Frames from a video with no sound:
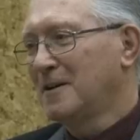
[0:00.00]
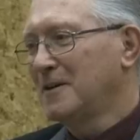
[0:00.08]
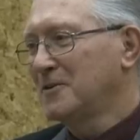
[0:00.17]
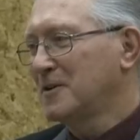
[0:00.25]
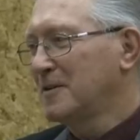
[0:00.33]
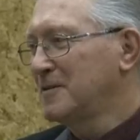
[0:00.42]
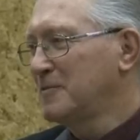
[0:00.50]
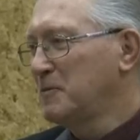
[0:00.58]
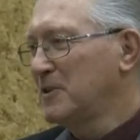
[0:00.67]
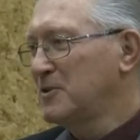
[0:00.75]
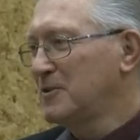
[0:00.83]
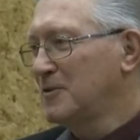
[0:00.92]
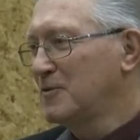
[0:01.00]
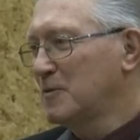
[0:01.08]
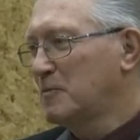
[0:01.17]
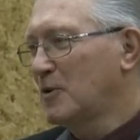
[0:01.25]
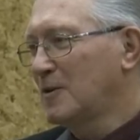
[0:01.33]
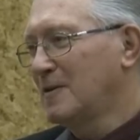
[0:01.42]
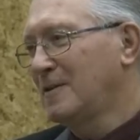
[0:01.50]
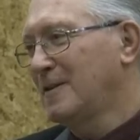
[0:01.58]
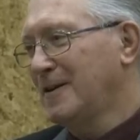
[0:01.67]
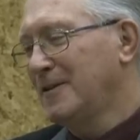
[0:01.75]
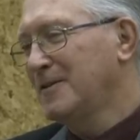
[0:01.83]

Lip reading: as I mentioned to the reporter today,